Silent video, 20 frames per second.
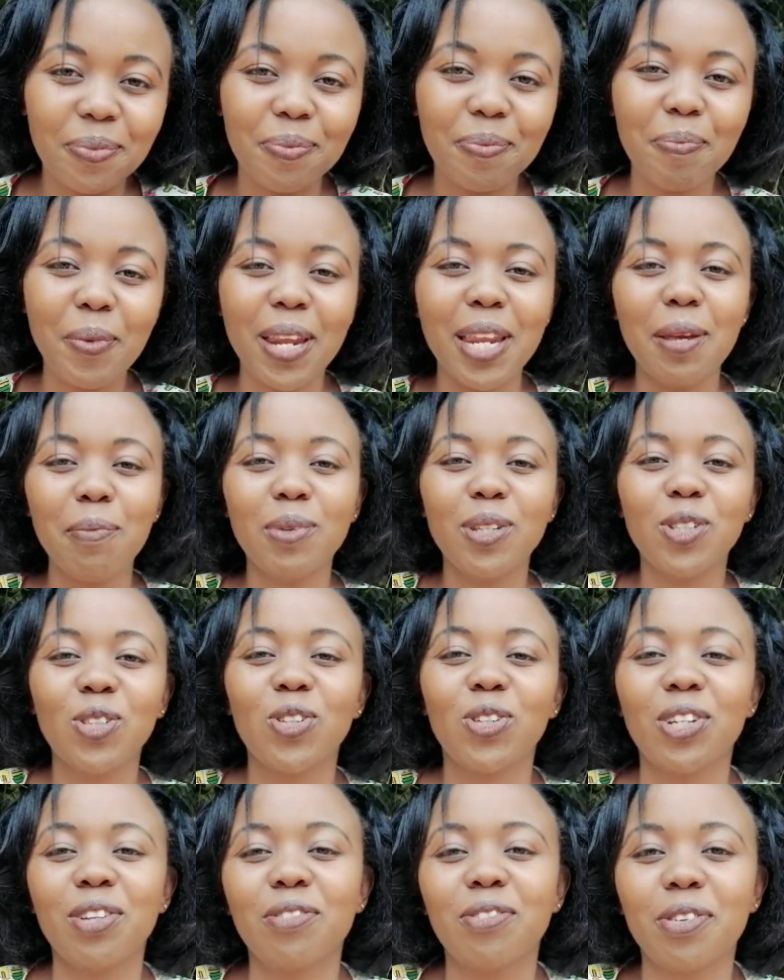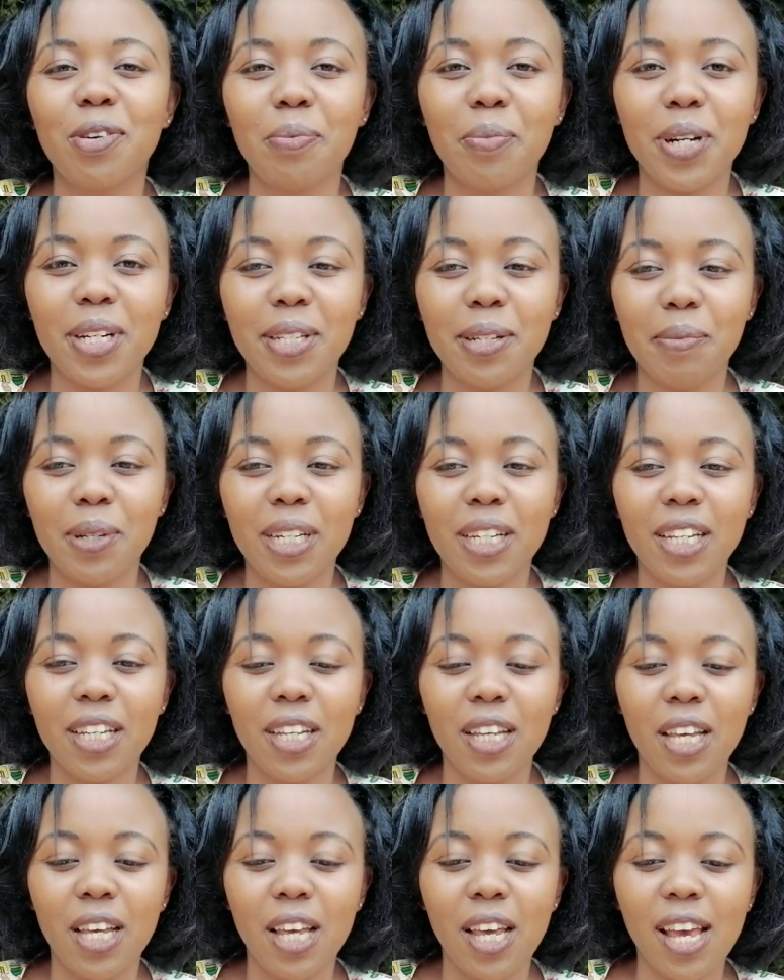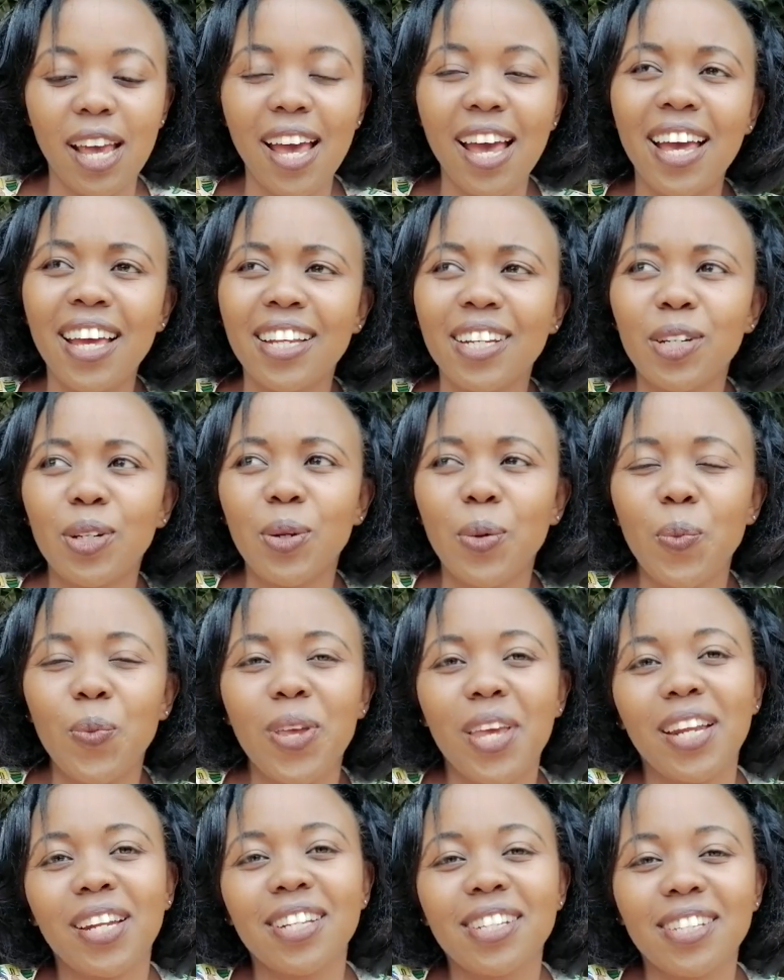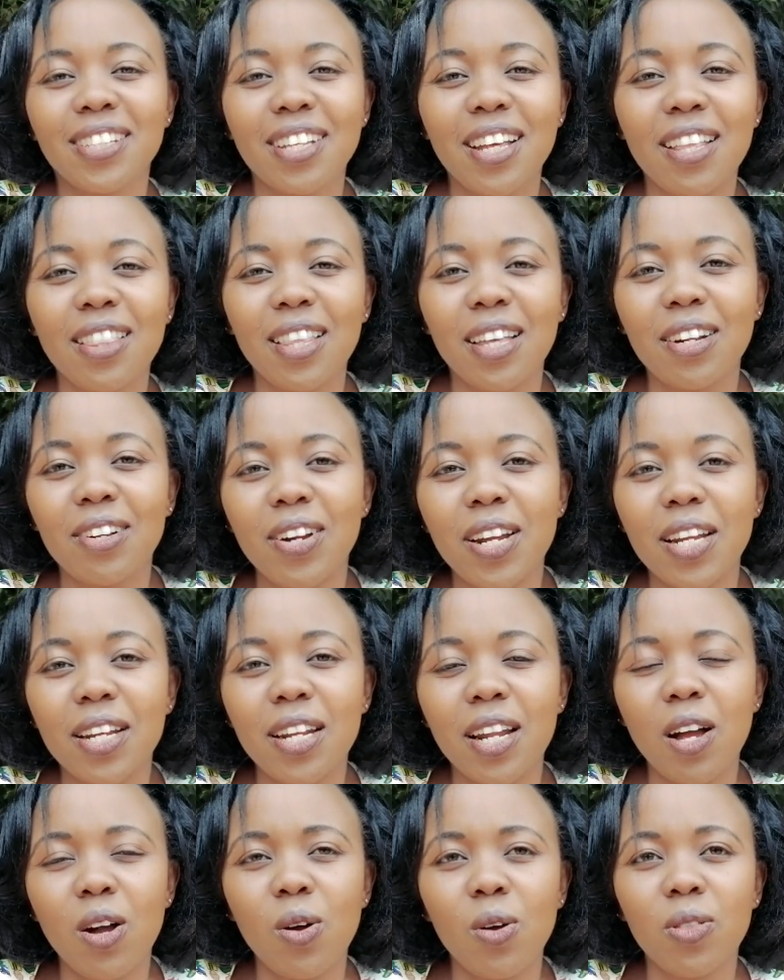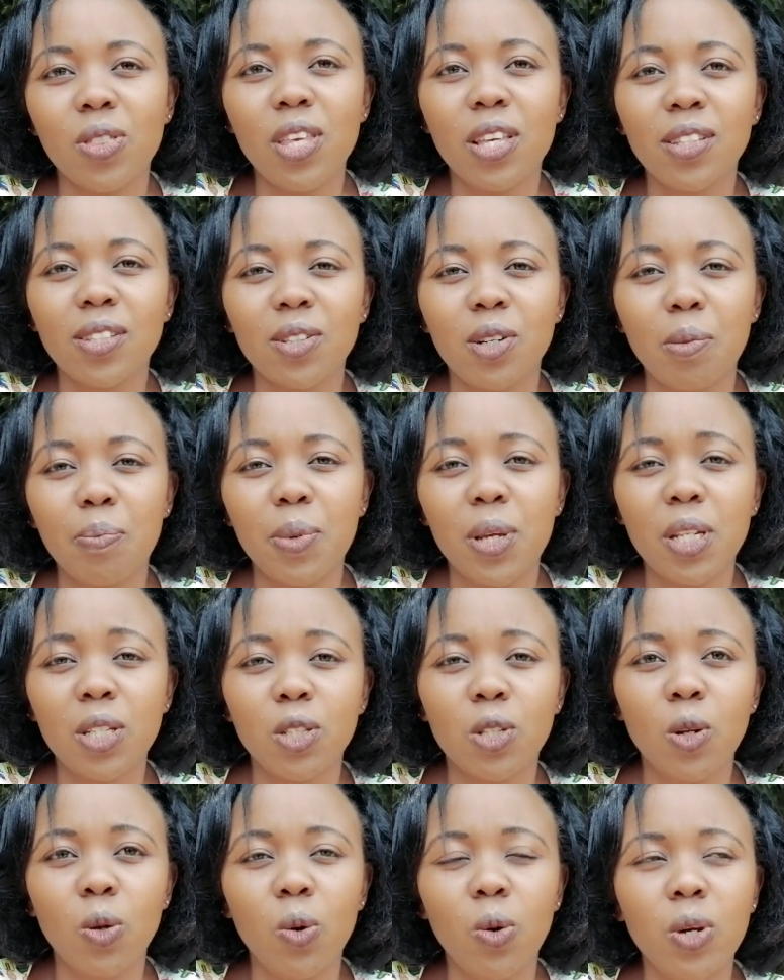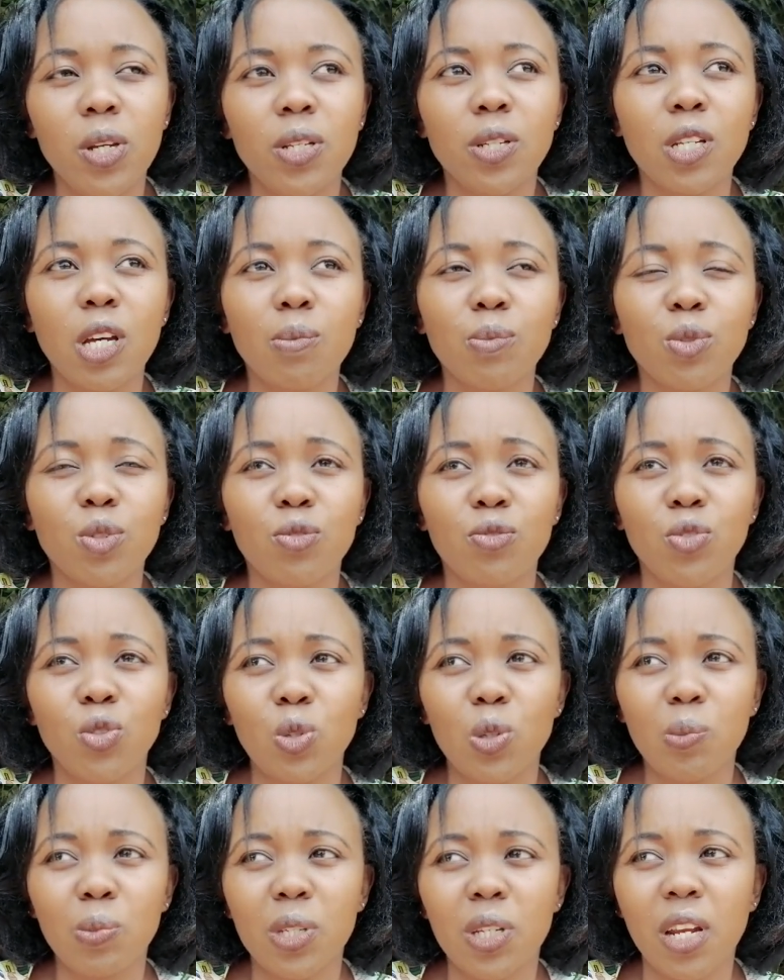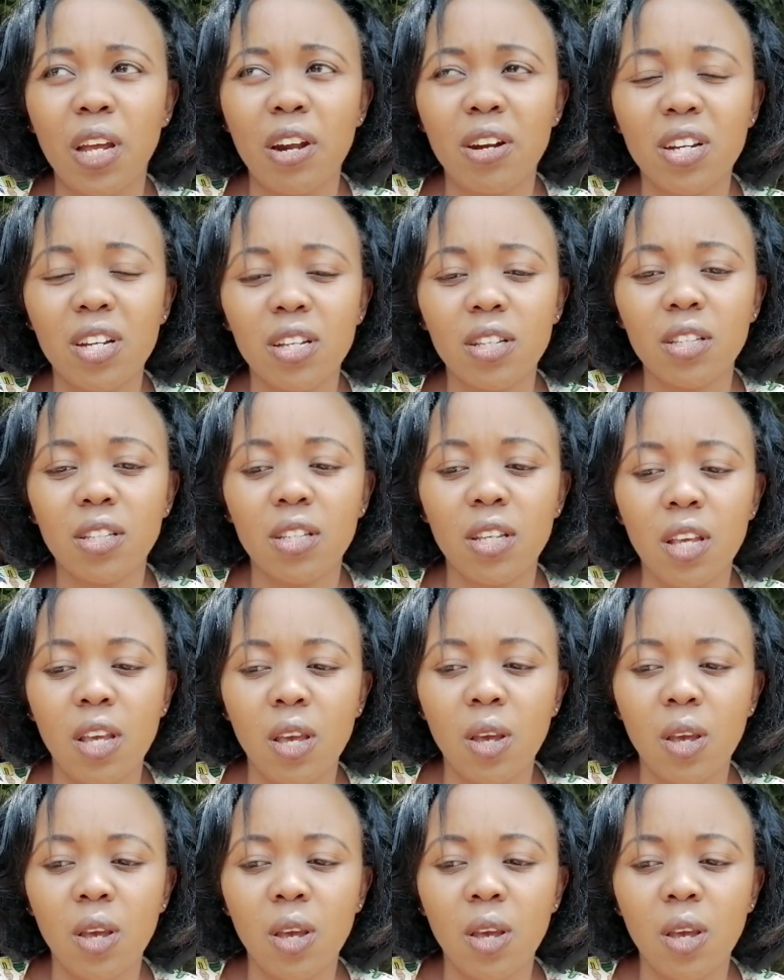My name is Doreen from Retamande, and we understand that right now things are a bit slow in terms of jobs and careers,